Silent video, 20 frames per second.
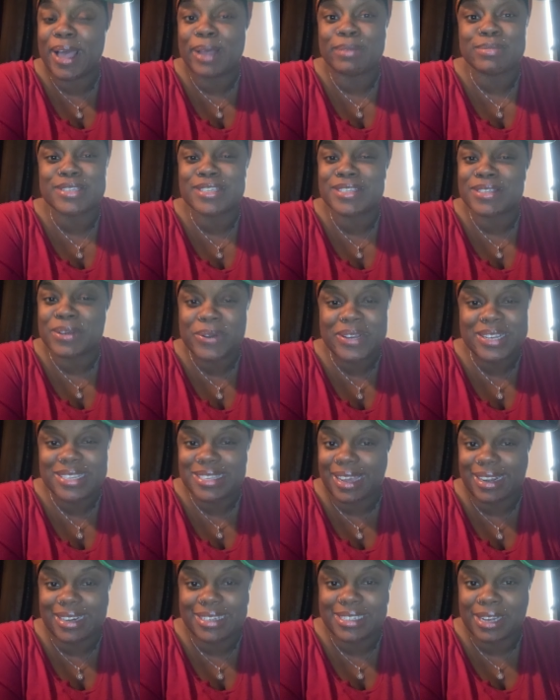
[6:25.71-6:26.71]
I'm so
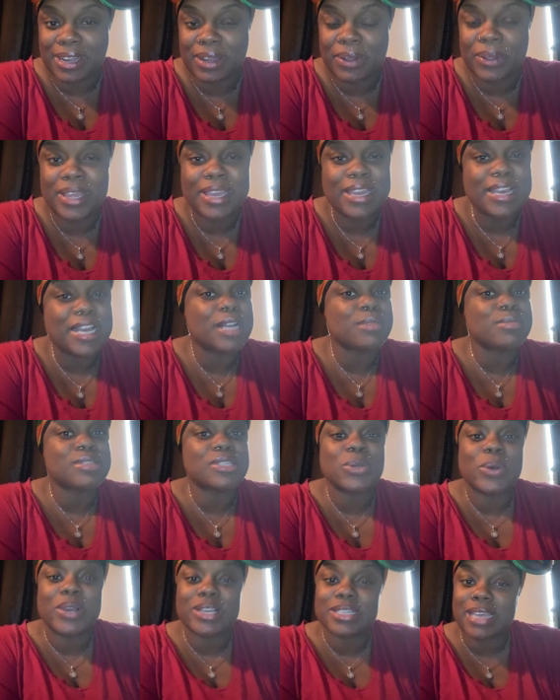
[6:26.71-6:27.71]
excited, y'all. I'm
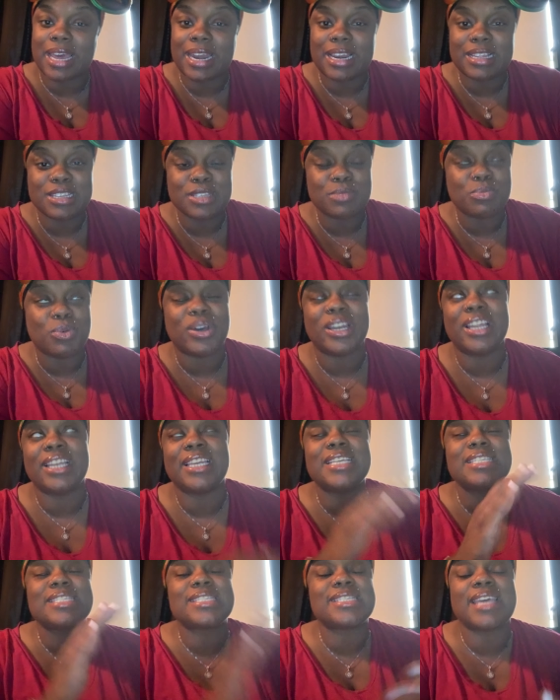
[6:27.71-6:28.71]
so excited this morning.
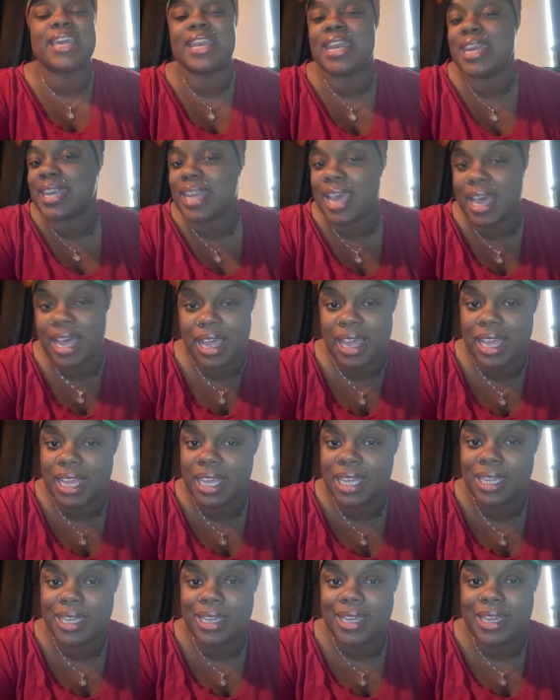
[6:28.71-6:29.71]
Listen, uh,
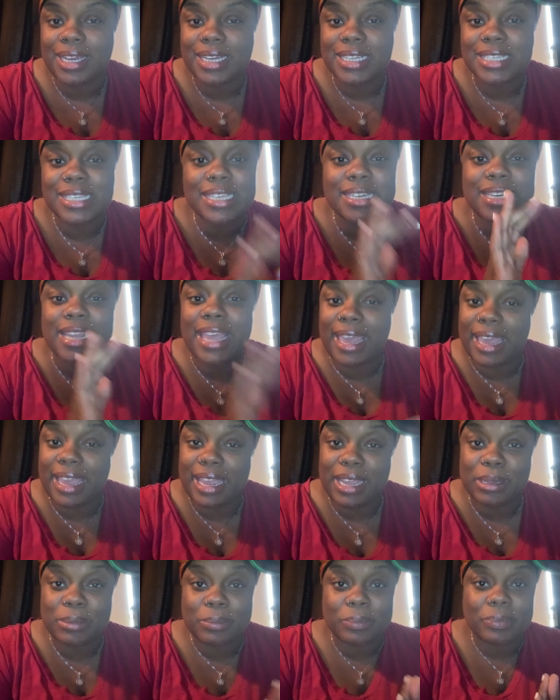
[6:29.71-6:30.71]

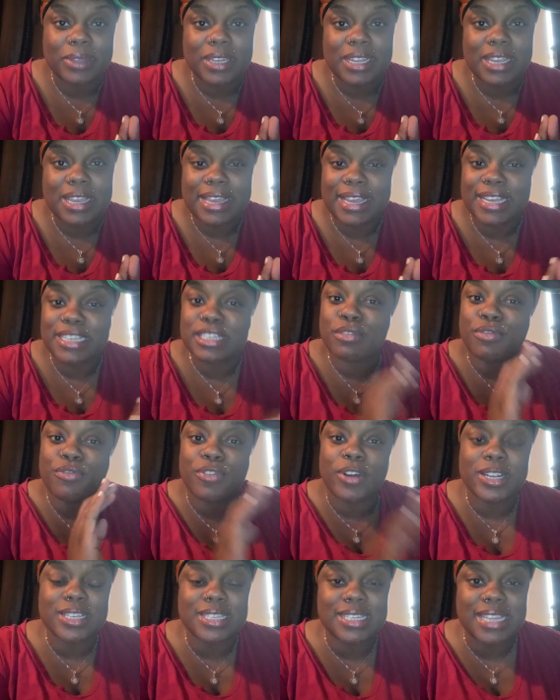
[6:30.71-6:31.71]
today is the
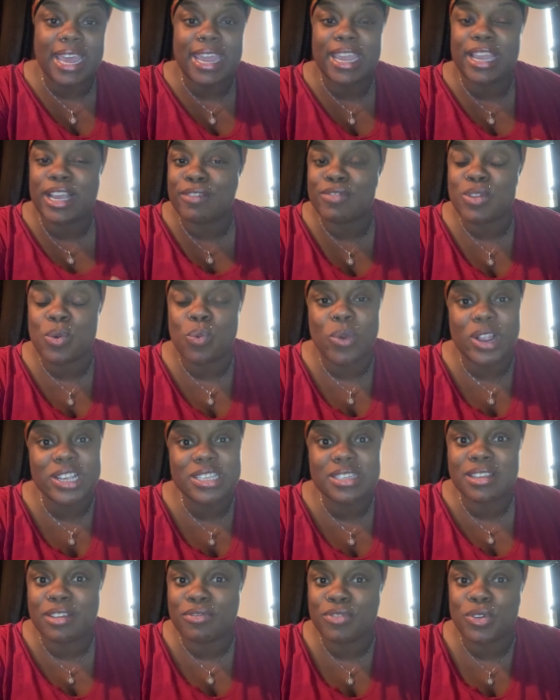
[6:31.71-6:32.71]
first day of the
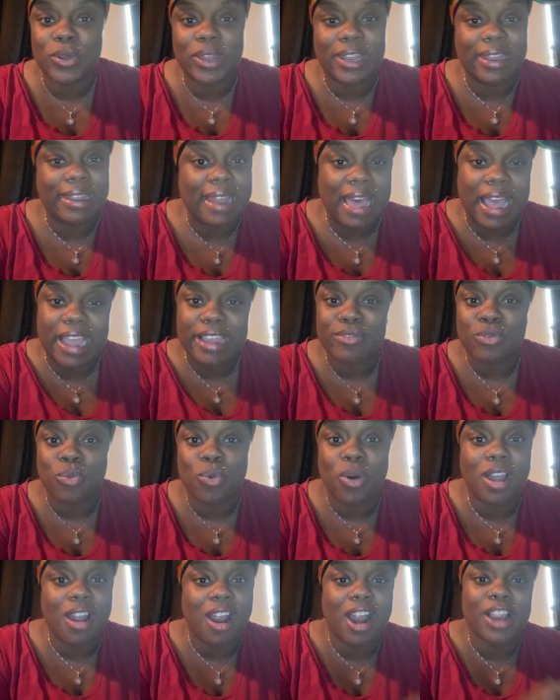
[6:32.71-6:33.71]
rest of your life.
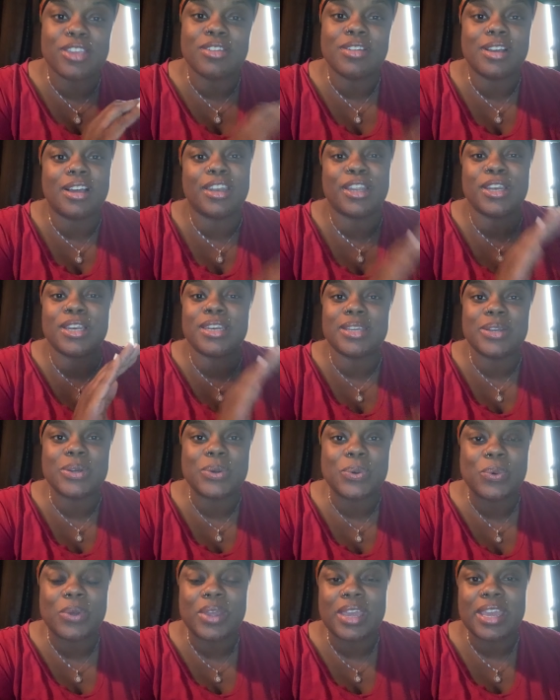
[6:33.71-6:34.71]
What are you going to
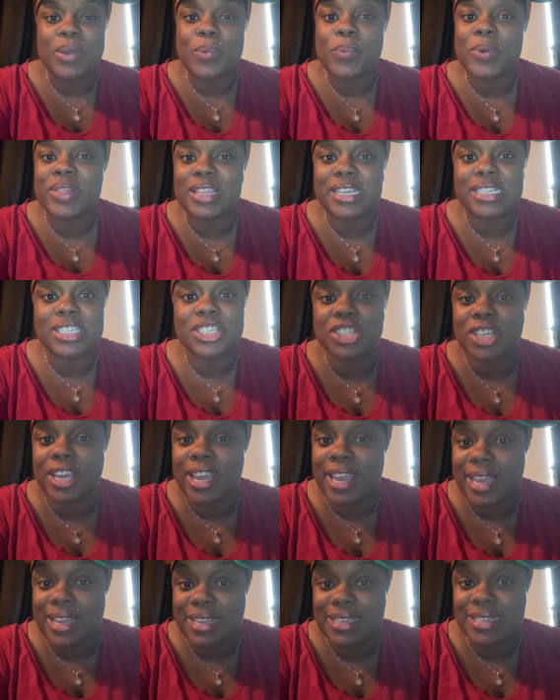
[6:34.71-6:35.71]
do with this
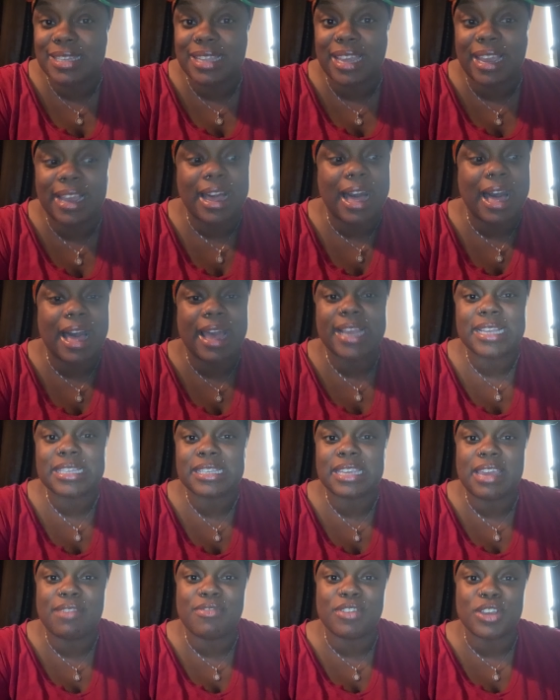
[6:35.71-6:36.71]
chance that God has
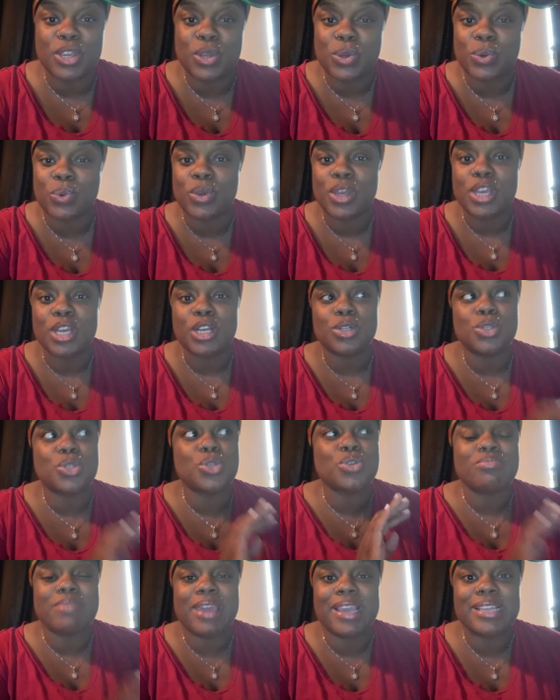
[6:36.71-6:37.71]
given you
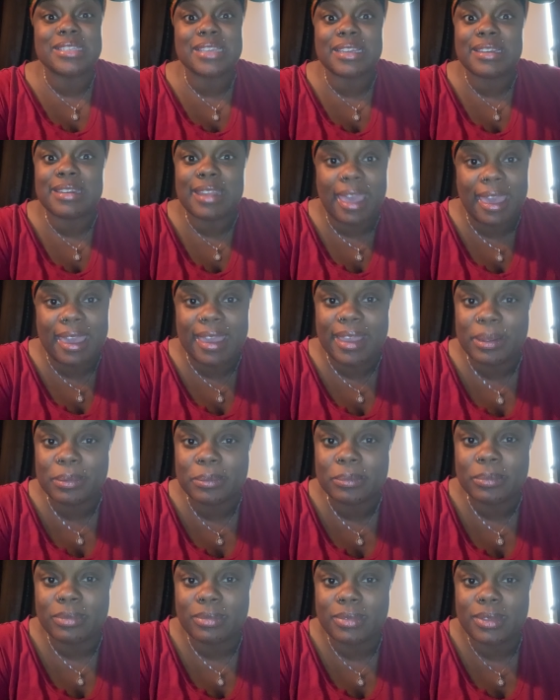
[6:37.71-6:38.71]
to make today
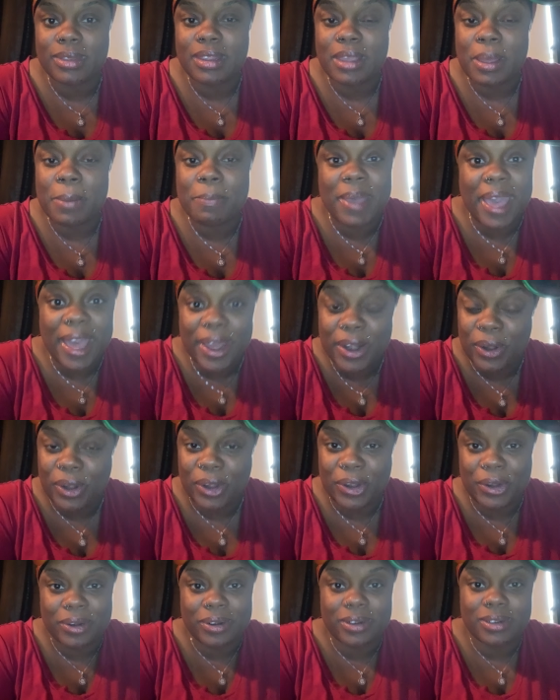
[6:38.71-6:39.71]

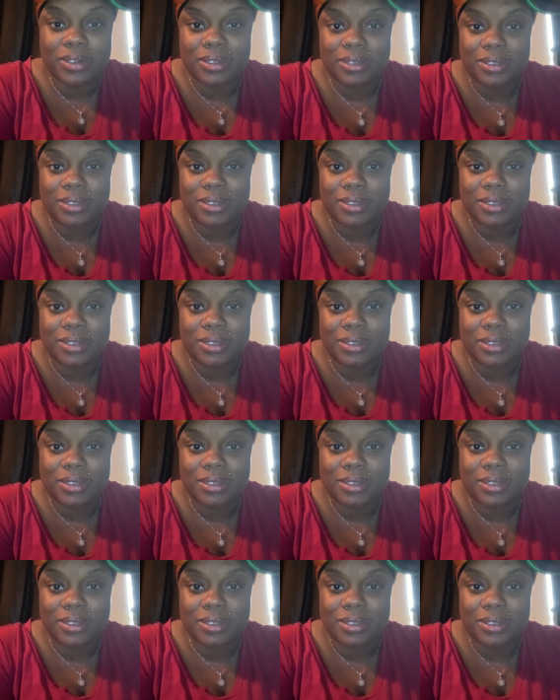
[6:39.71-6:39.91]
better?